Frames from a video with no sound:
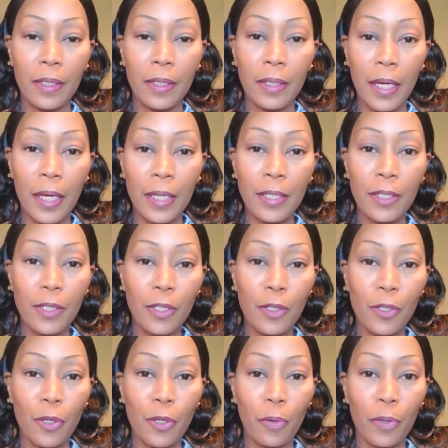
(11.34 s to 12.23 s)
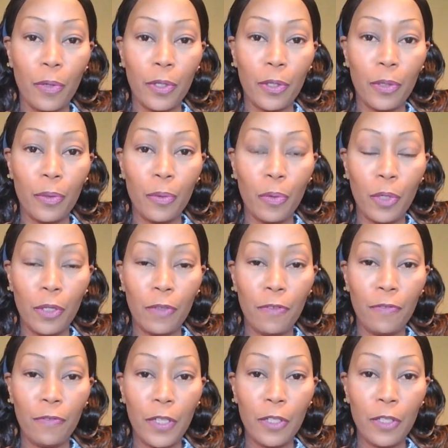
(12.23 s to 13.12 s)
Today's tutorial
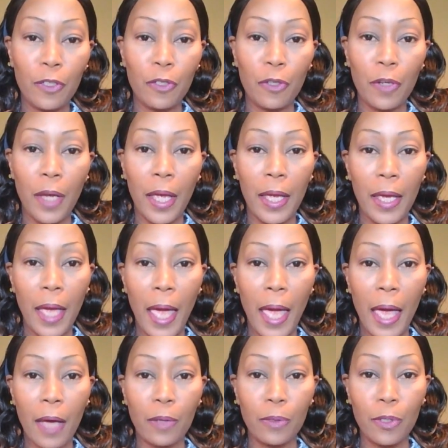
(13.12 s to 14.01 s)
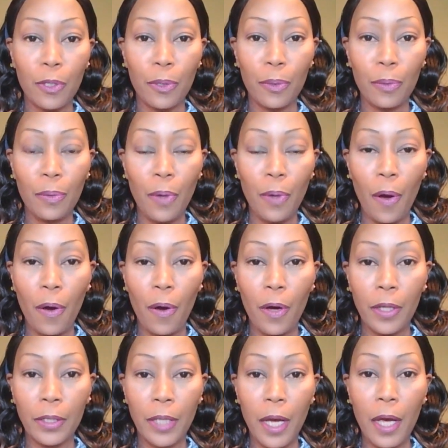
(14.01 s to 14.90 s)
will feature a how-to
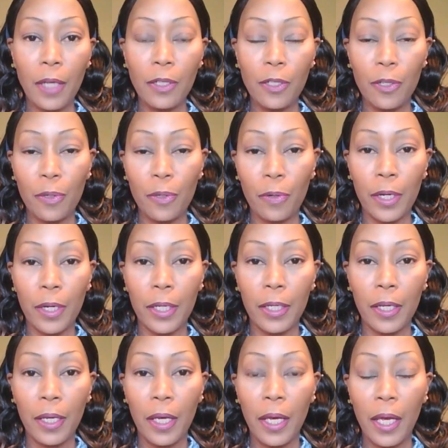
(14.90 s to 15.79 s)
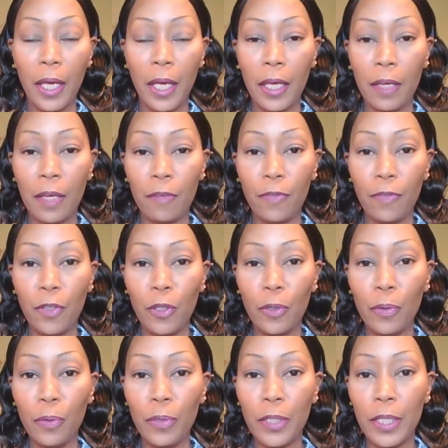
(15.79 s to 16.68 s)
on contouring. If
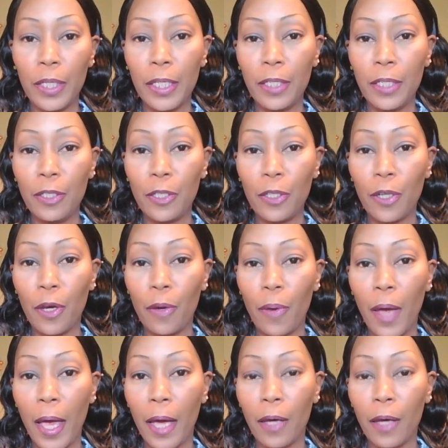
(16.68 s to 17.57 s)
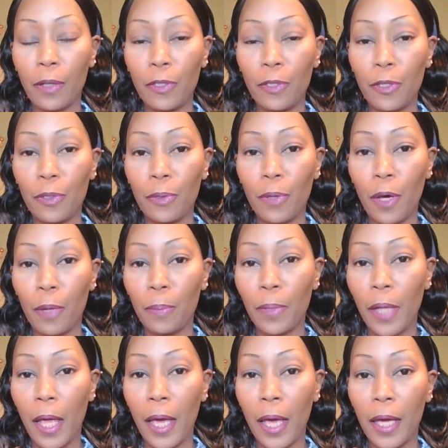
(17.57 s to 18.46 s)
you need to know how to
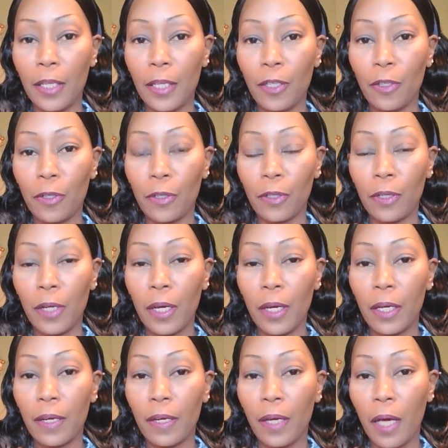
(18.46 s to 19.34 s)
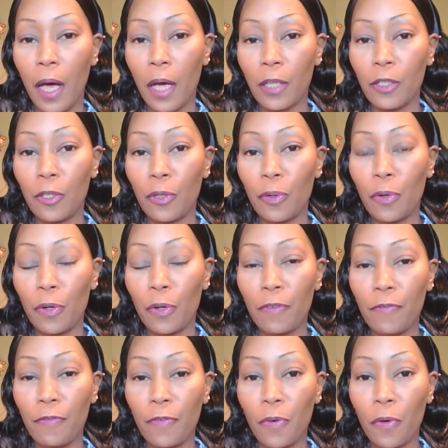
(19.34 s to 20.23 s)
apply your
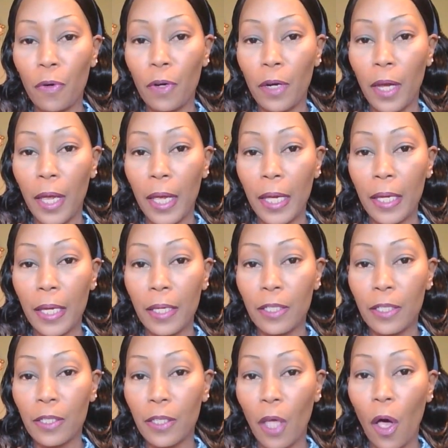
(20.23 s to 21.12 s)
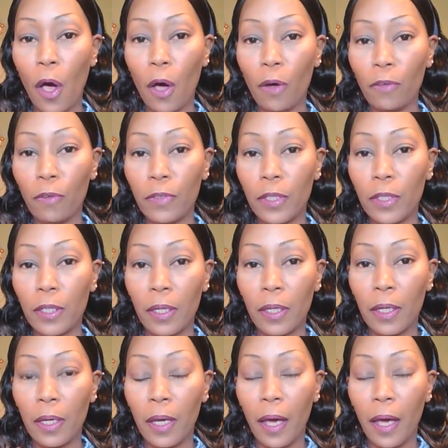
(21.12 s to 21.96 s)
contour for a soft,